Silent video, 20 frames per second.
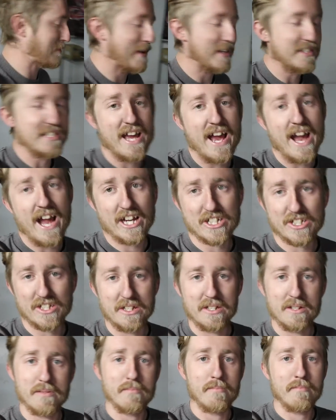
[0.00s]
about to
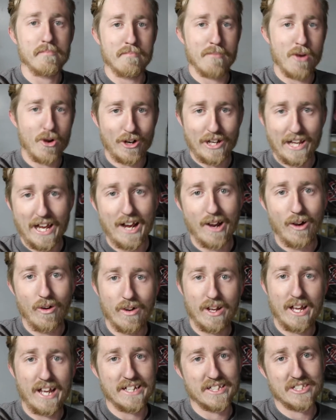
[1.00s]
actually mark out
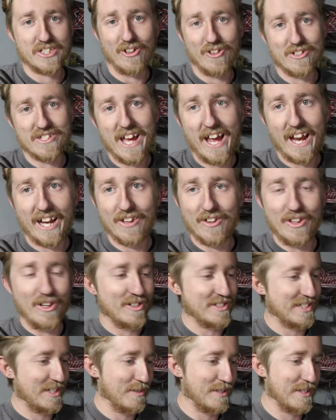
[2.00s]
and start tacking
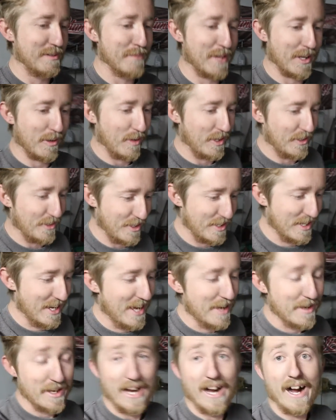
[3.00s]
those in with the MIG welder.
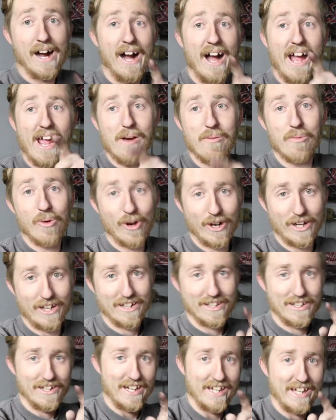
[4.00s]
I am
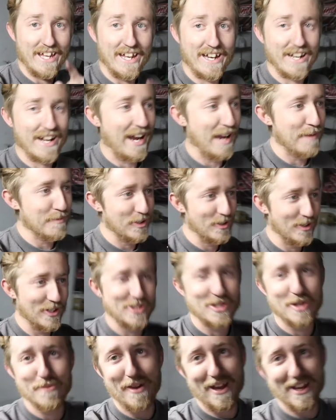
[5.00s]
working. Again, I'm doing a
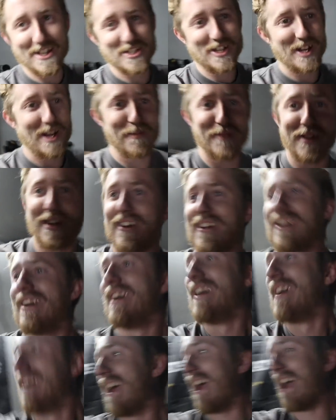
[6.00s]
two-man job here,
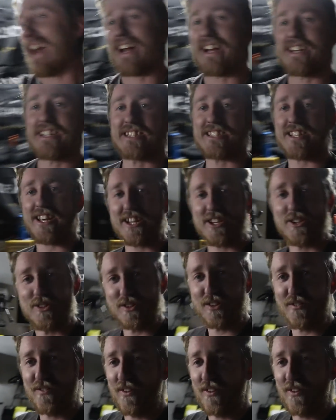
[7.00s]
and I just like doing the